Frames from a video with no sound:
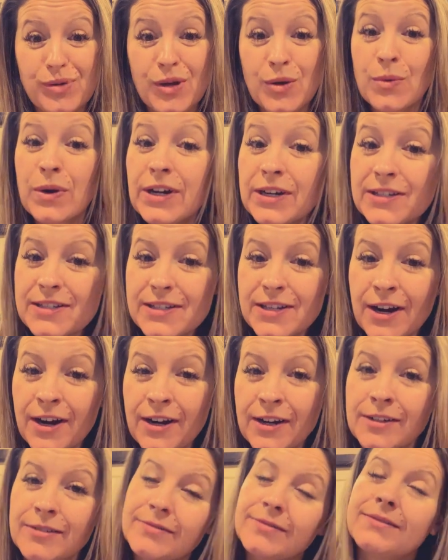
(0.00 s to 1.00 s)
where do you
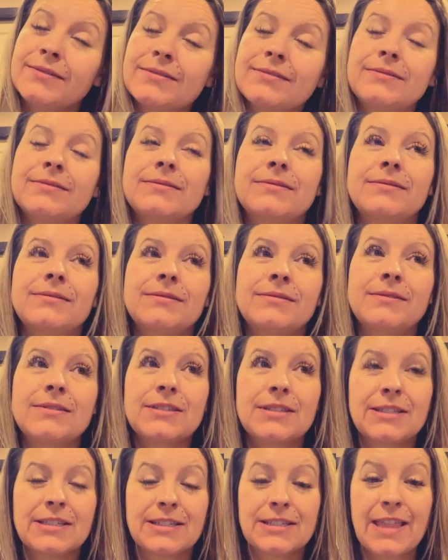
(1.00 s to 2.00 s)
start?
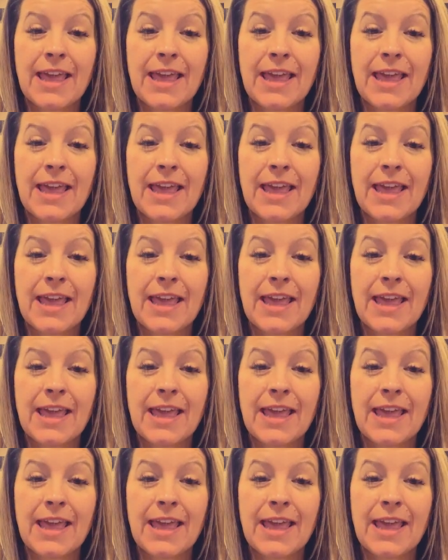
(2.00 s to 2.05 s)
This